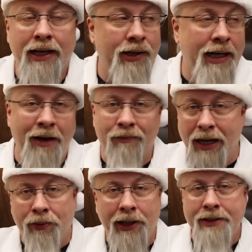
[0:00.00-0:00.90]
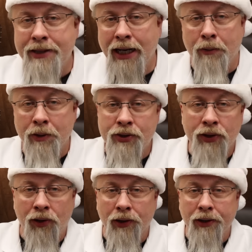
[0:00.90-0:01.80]
And I already have my place set up with
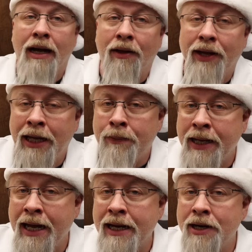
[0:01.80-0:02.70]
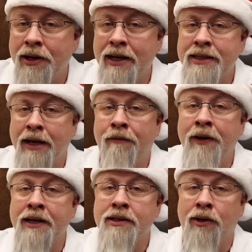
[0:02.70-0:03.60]
solar. Now, the EP800 is a
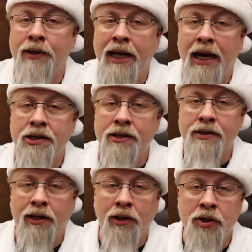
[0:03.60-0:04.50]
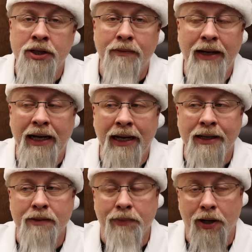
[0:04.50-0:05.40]
fixed location solution, meaning
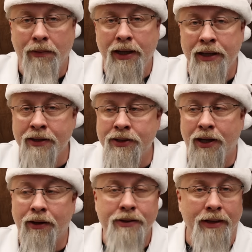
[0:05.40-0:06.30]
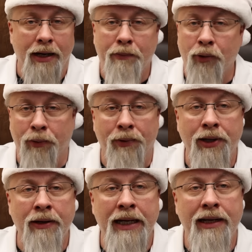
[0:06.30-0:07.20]
it's a permanent install. It's not a portable
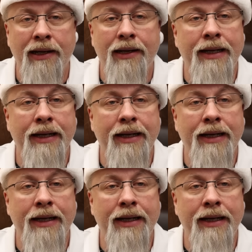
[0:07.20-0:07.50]
unit.